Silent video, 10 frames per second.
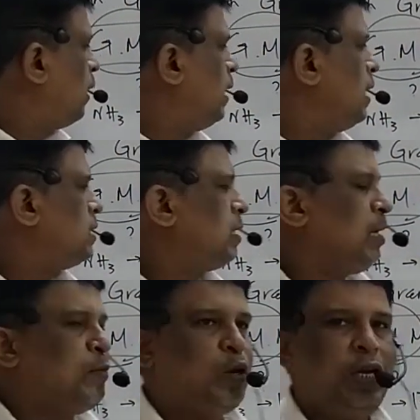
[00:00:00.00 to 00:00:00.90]

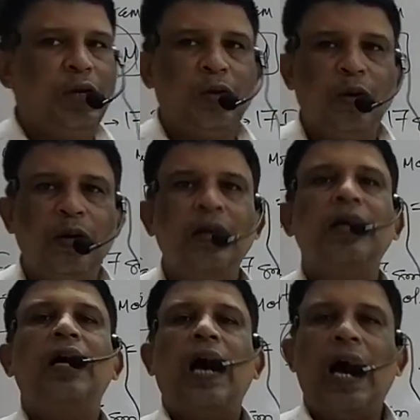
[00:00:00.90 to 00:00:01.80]
NH3
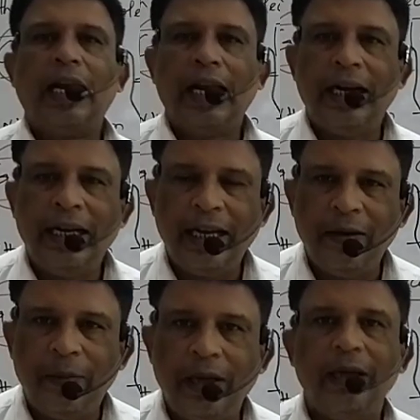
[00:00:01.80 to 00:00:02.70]
molecule at
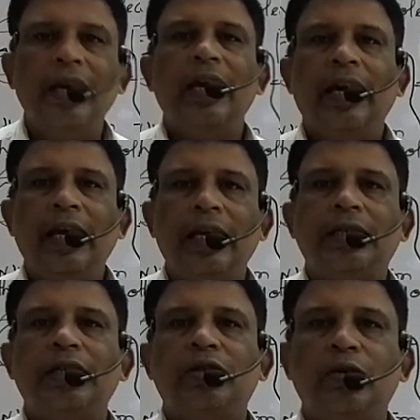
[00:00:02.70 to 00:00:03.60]
MTP
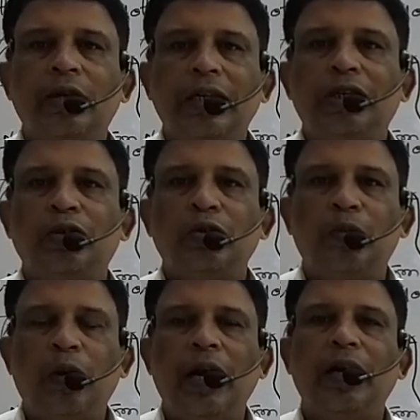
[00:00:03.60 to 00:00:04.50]
is
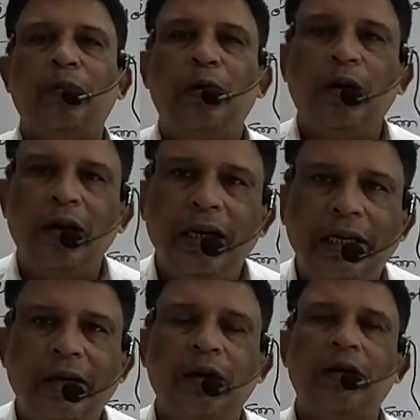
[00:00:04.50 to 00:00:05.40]
22.4
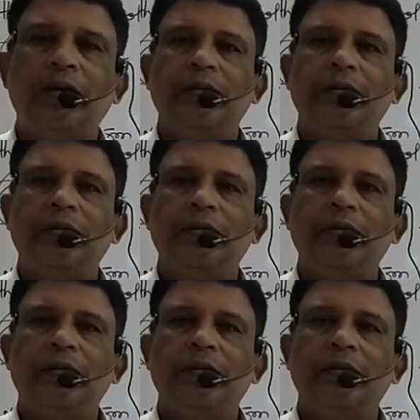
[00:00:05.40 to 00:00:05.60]
liter.